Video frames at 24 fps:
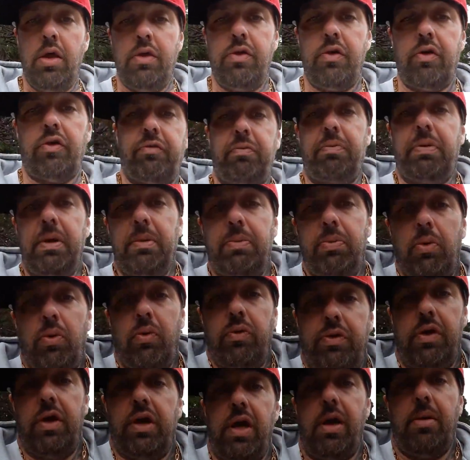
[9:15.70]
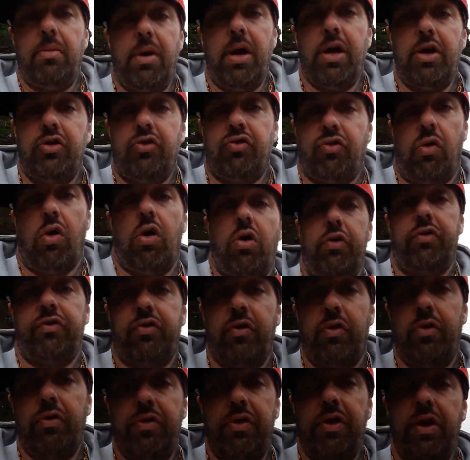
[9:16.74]
There's people that I might draw
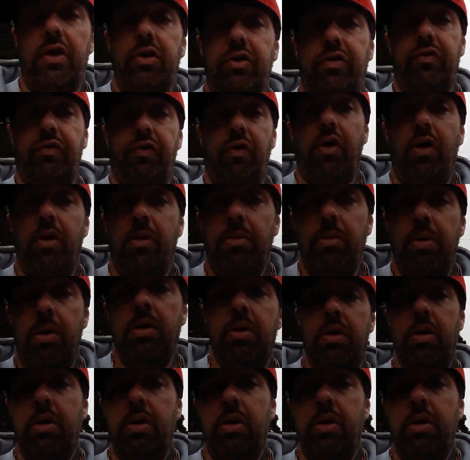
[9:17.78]
certain things from.